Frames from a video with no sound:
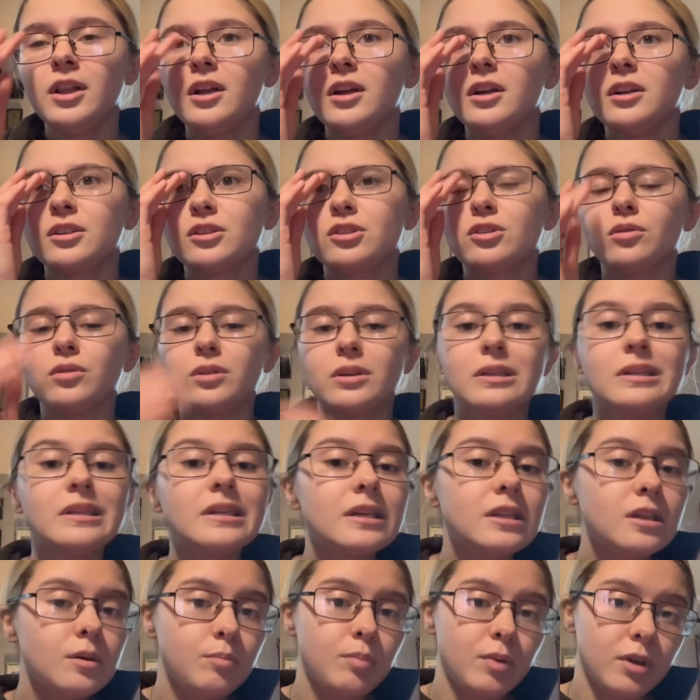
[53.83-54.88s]
So you
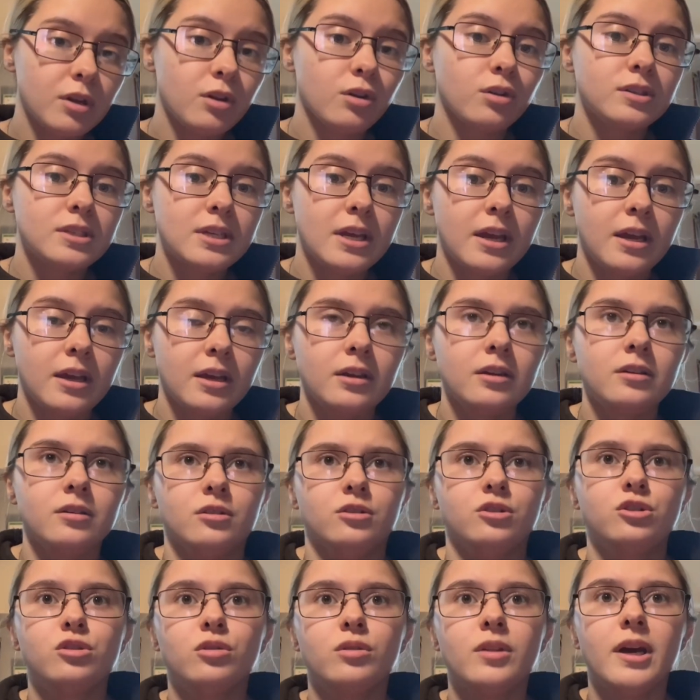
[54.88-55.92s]
need a bigger tank
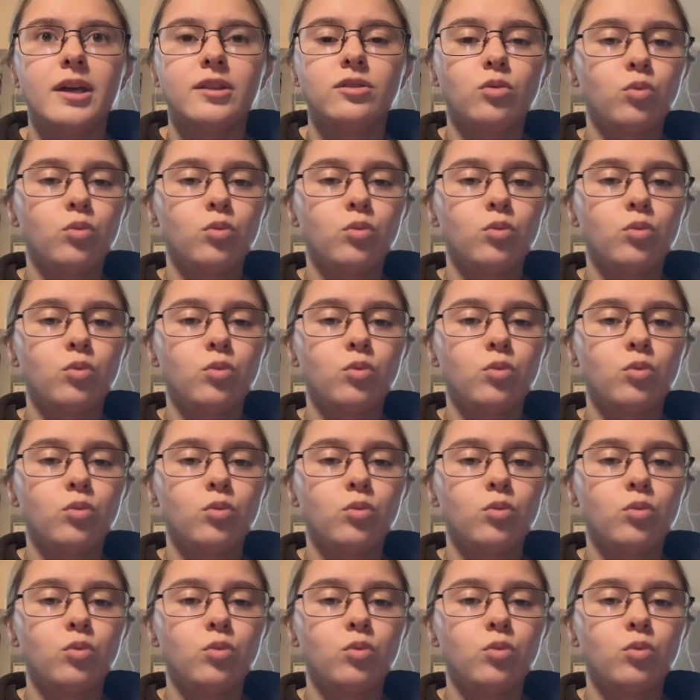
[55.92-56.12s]
so that